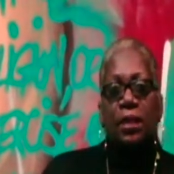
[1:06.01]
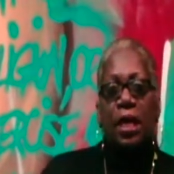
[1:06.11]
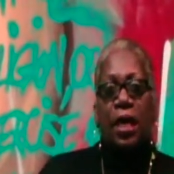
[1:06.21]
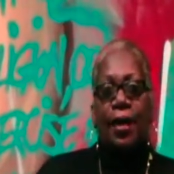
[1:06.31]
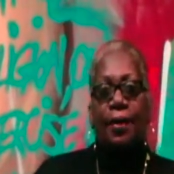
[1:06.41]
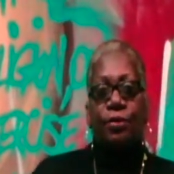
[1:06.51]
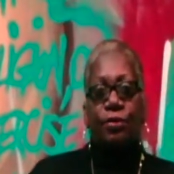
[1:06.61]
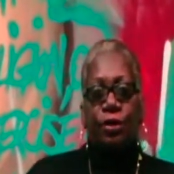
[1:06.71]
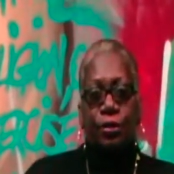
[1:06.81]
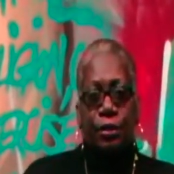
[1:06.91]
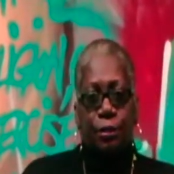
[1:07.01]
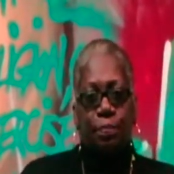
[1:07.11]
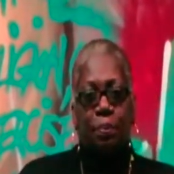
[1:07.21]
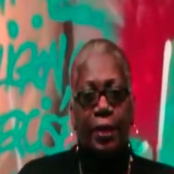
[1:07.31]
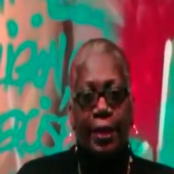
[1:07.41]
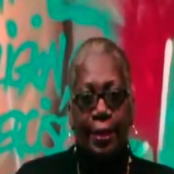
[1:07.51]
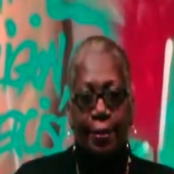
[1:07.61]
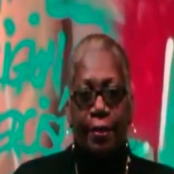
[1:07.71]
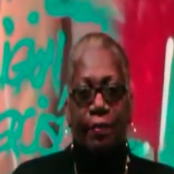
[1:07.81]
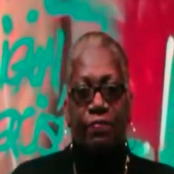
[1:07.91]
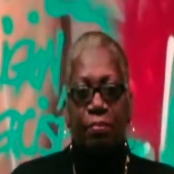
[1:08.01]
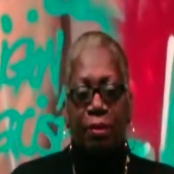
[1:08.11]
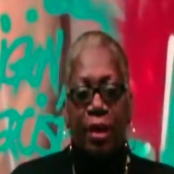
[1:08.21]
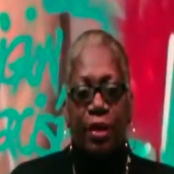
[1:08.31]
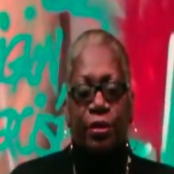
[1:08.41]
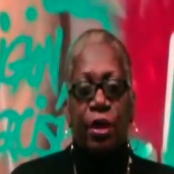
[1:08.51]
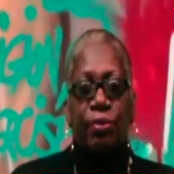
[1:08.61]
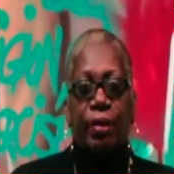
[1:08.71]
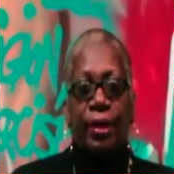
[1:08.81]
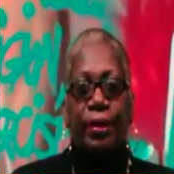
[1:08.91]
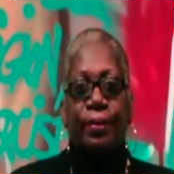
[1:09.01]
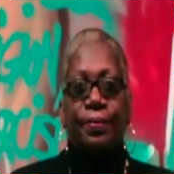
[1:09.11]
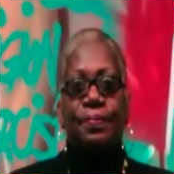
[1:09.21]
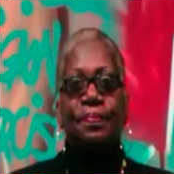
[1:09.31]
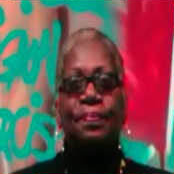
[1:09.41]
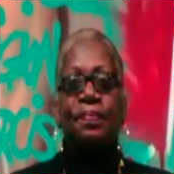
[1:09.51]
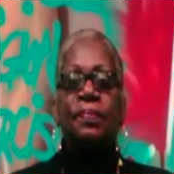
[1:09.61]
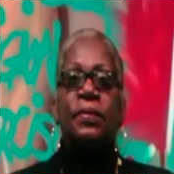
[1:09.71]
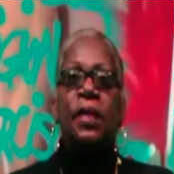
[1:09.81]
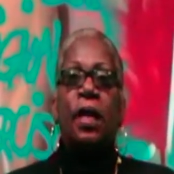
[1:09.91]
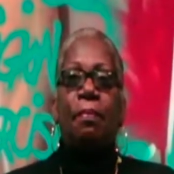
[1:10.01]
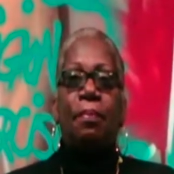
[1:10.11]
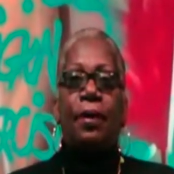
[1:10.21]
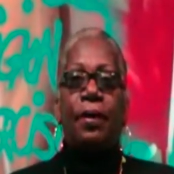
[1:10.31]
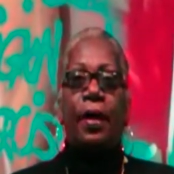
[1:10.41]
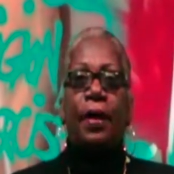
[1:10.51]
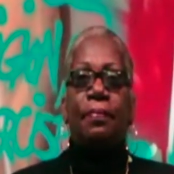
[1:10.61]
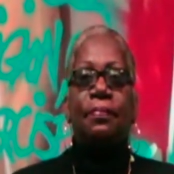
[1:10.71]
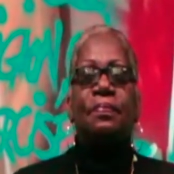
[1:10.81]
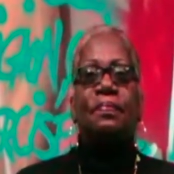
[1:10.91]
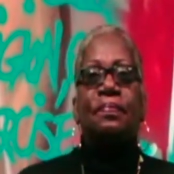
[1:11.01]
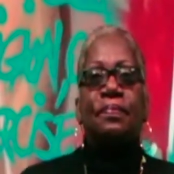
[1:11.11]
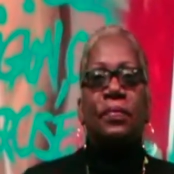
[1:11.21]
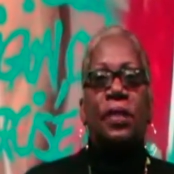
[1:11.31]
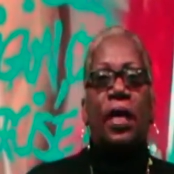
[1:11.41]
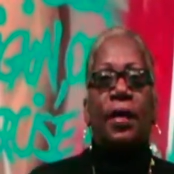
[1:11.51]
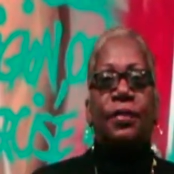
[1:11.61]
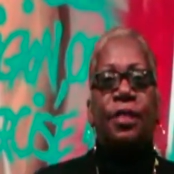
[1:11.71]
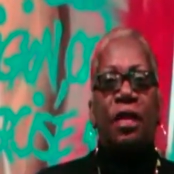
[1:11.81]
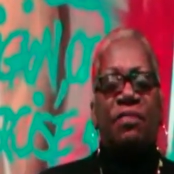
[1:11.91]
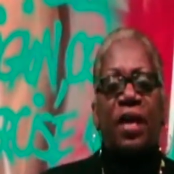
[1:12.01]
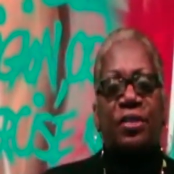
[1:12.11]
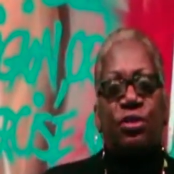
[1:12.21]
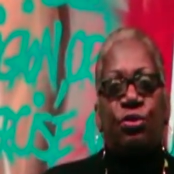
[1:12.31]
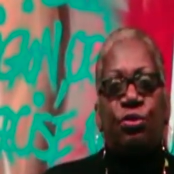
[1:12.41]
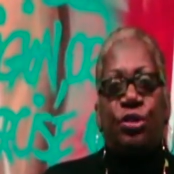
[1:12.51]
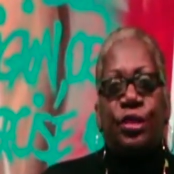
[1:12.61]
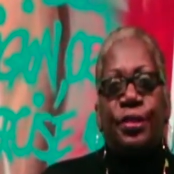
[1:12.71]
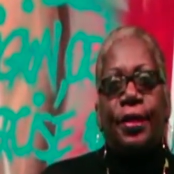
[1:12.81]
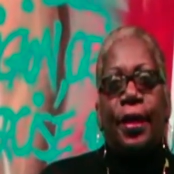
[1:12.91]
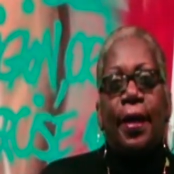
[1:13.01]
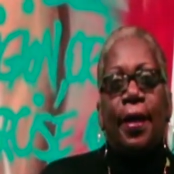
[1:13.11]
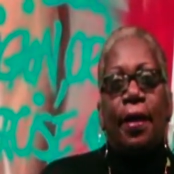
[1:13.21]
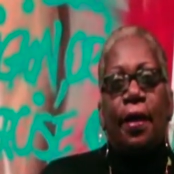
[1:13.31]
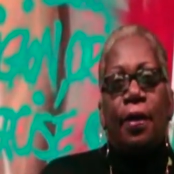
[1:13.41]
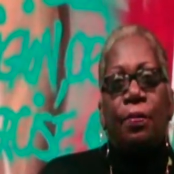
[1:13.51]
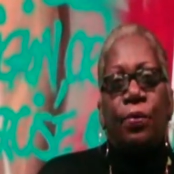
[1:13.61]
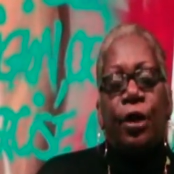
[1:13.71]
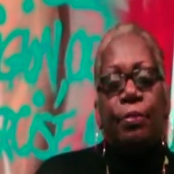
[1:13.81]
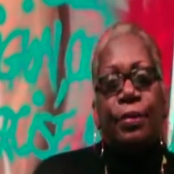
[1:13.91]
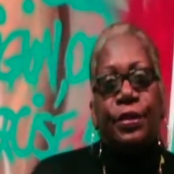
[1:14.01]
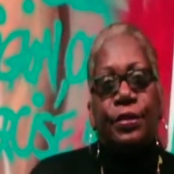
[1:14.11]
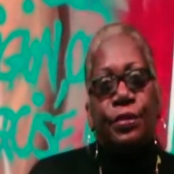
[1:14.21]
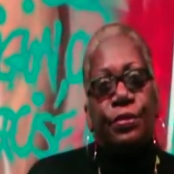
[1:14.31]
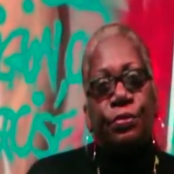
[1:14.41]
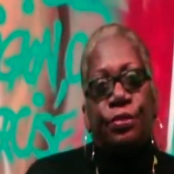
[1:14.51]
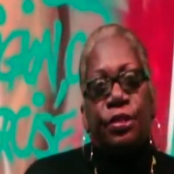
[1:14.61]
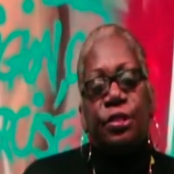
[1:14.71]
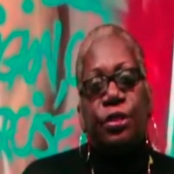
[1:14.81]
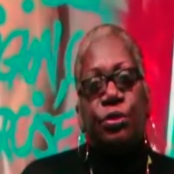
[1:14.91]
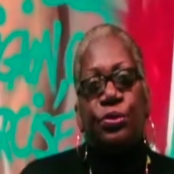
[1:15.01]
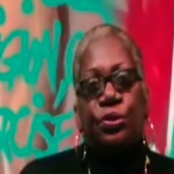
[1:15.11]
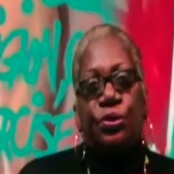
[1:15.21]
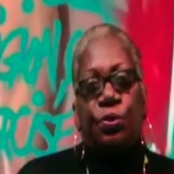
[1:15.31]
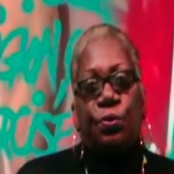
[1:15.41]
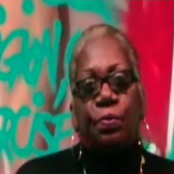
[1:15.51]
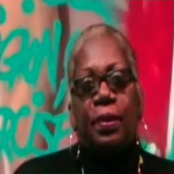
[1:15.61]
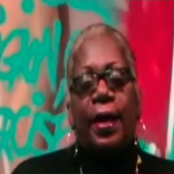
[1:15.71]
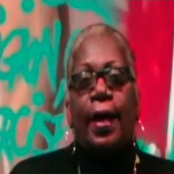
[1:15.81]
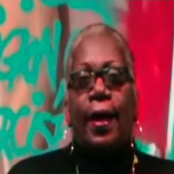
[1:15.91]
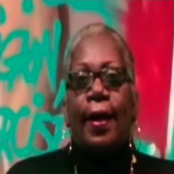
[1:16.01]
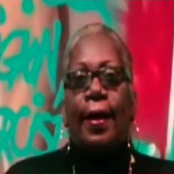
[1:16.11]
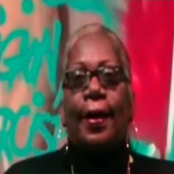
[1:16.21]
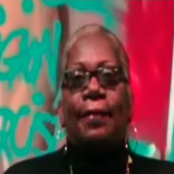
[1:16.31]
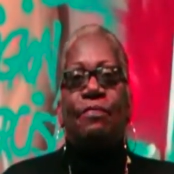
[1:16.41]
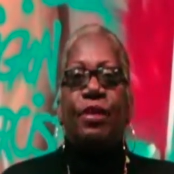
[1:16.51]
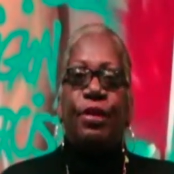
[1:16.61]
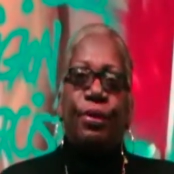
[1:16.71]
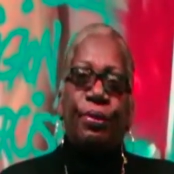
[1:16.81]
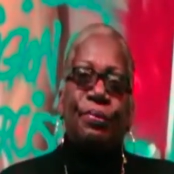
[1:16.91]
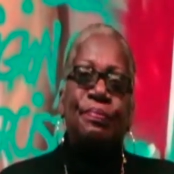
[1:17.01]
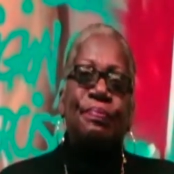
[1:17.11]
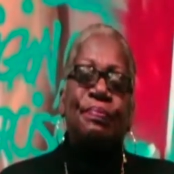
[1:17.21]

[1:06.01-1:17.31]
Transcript: Uh, you can just play it from Blog Talk Radio. But um, uh, Save Constitution uh, wanted me to do this YouTube uh, video.